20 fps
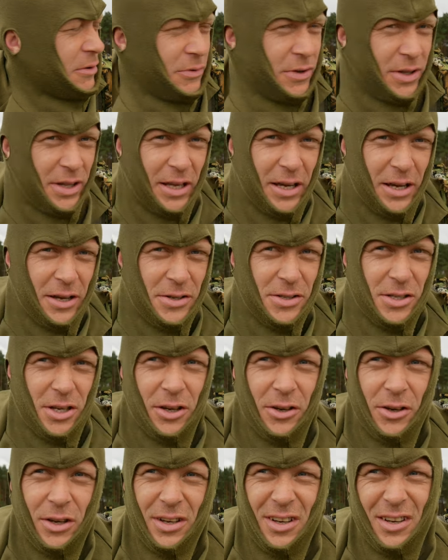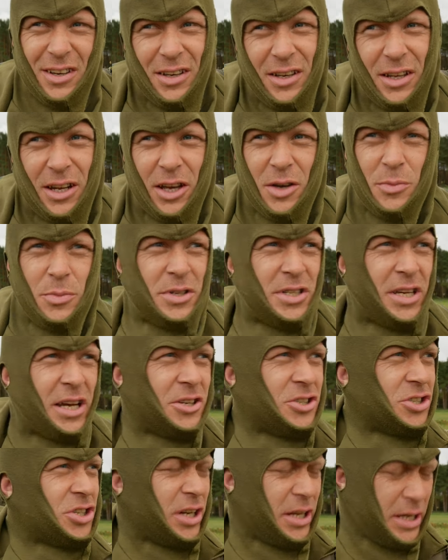stuff in there, so, you know,
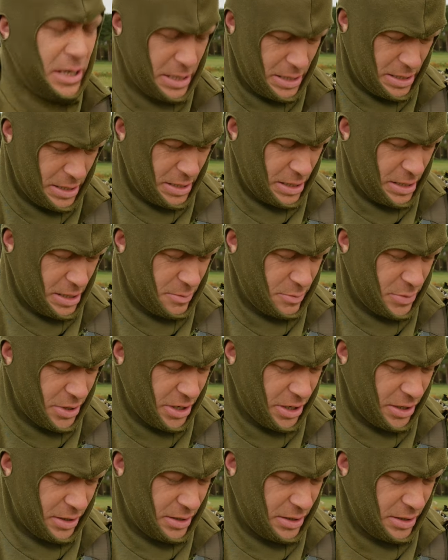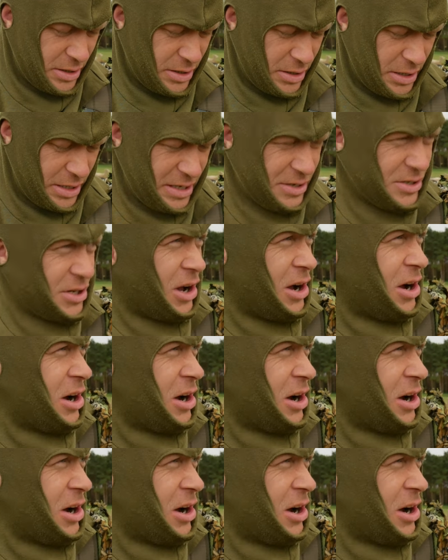potentially. But it is